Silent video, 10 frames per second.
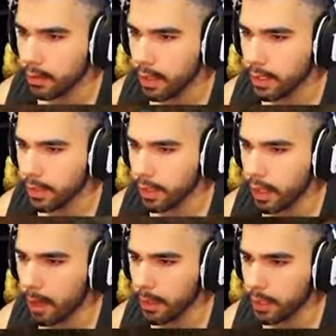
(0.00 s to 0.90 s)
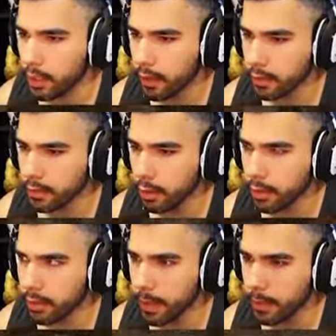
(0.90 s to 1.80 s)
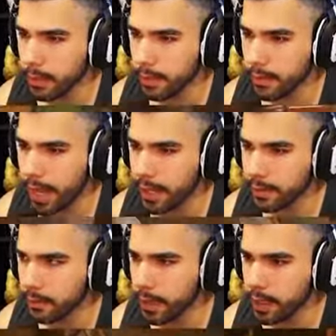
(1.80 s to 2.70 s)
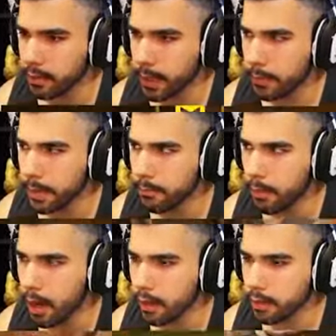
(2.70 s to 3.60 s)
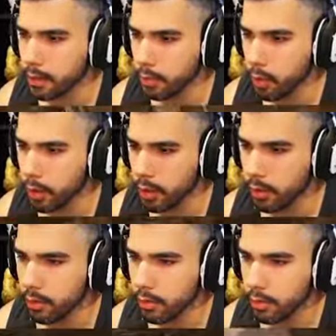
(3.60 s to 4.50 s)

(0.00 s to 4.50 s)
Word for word: I think the combat shotgun's Loki about to be nasty, man. It's about to be Mog 2.0.